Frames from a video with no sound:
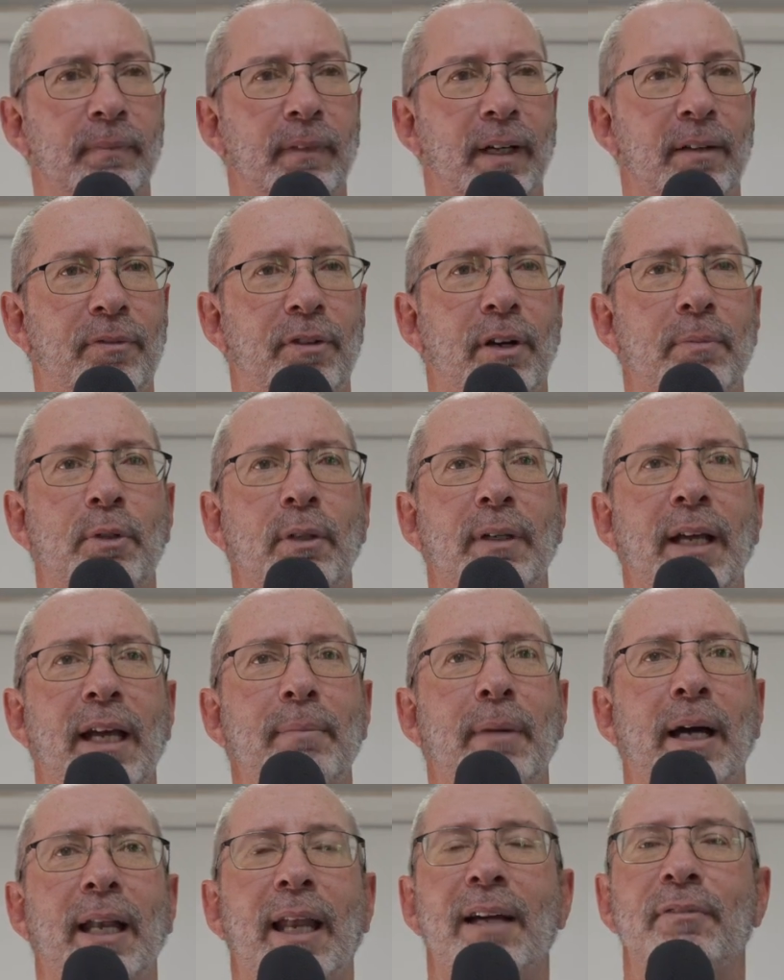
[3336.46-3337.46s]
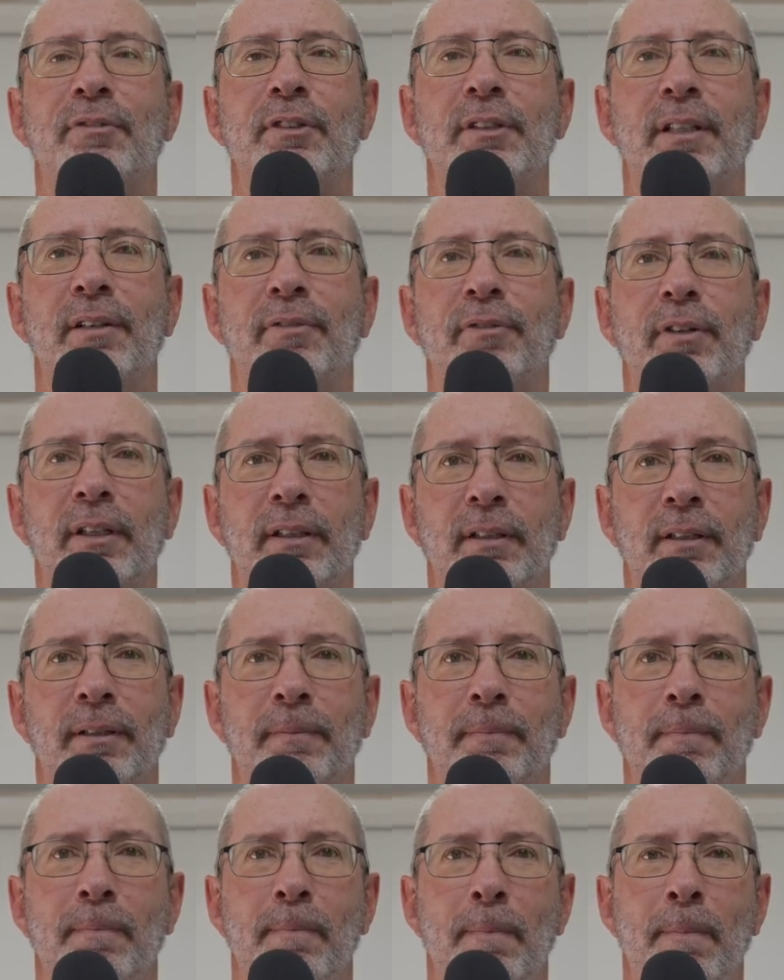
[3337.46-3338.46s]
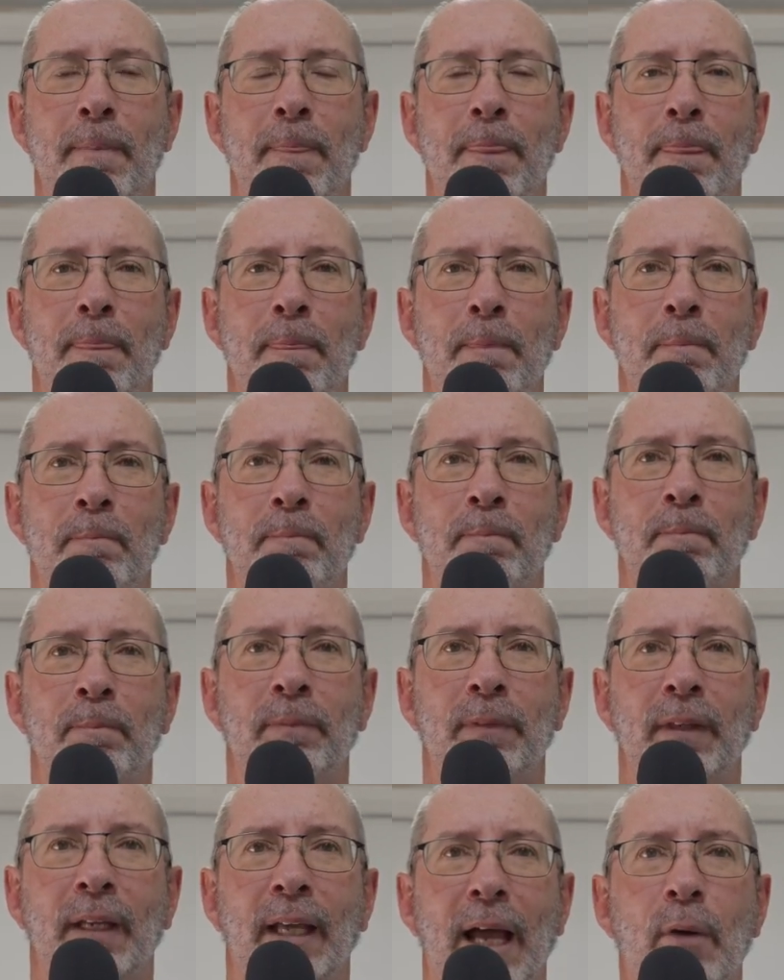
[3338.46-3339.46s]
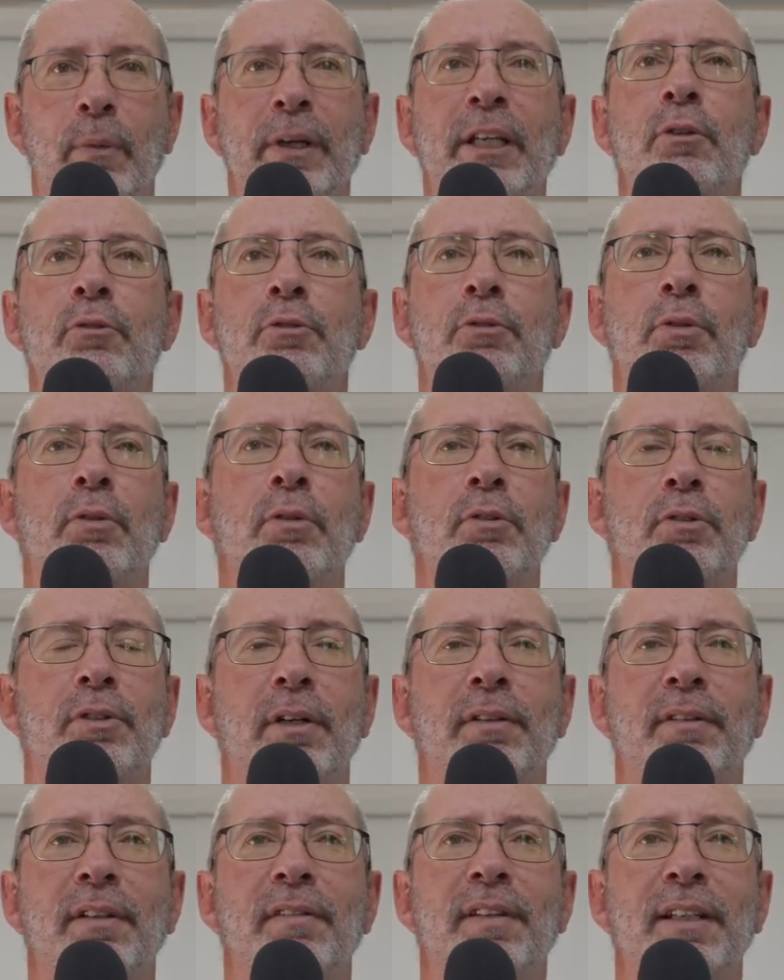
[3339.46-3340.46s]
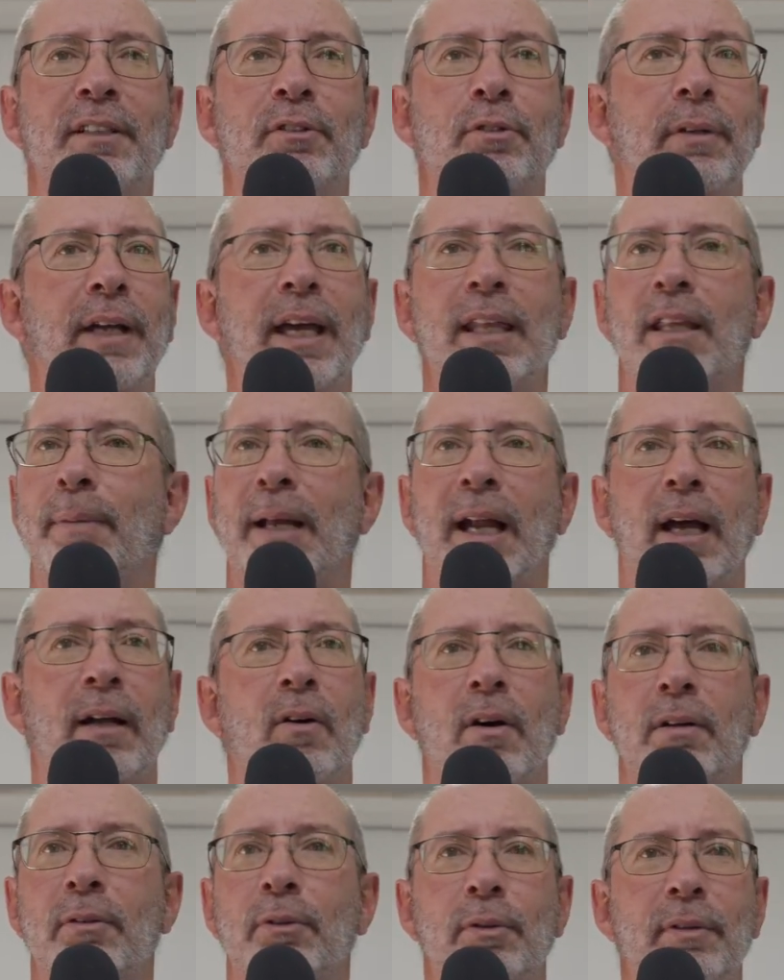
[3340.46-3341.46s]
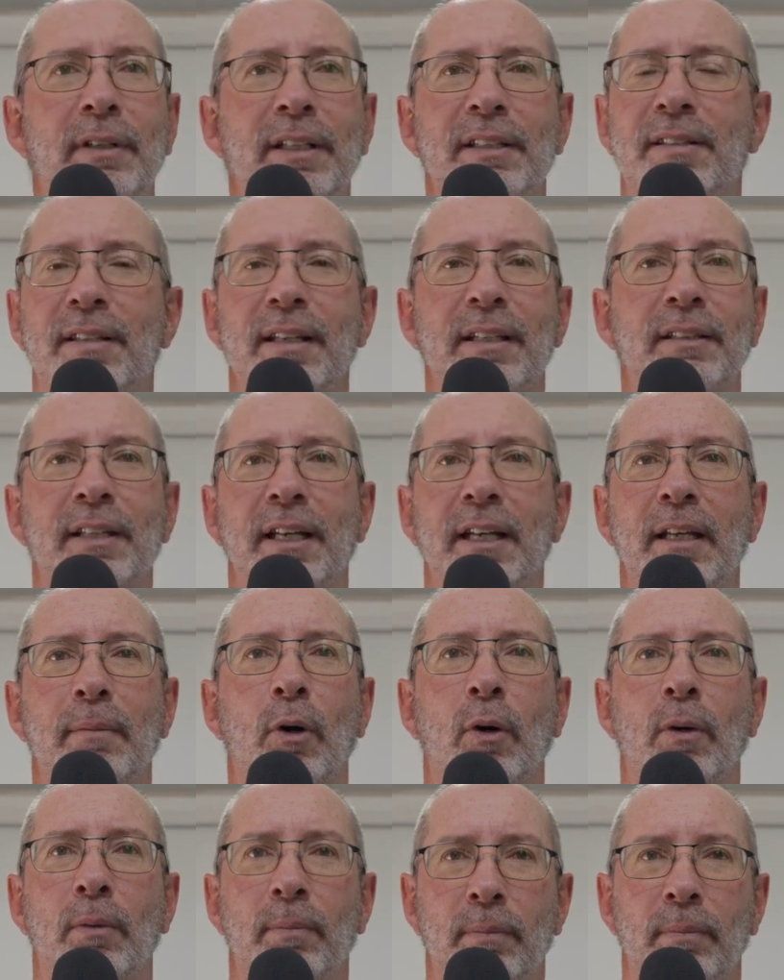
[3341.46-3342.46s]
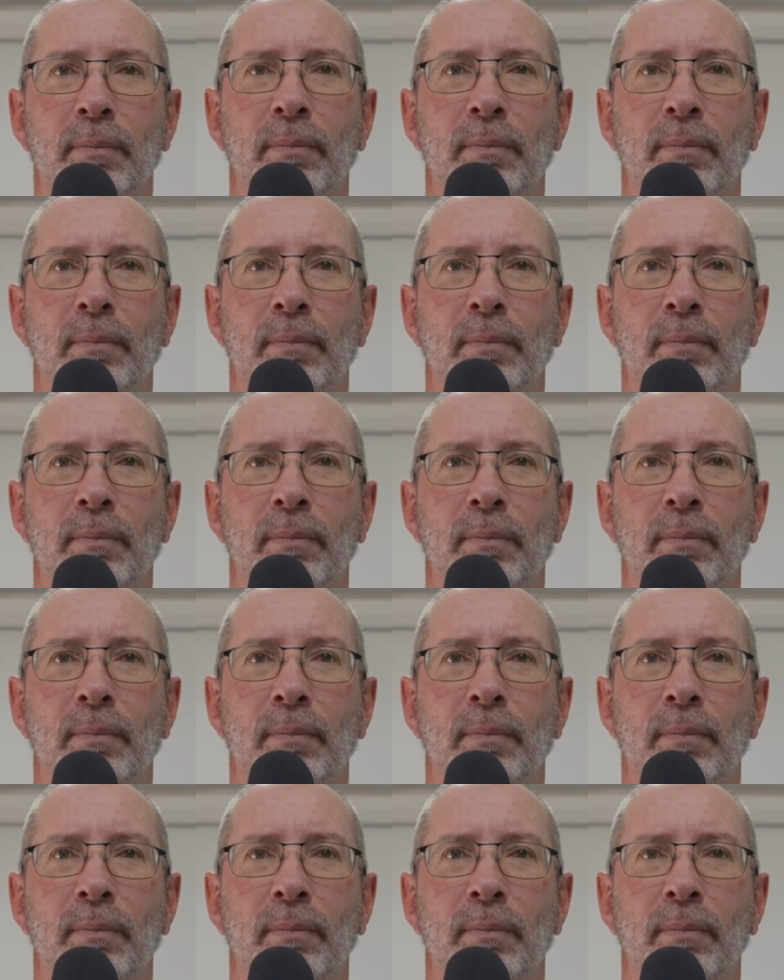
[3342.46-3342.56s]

And from today, my life is different. And we used to do certain things together, but I can't do these things anymore.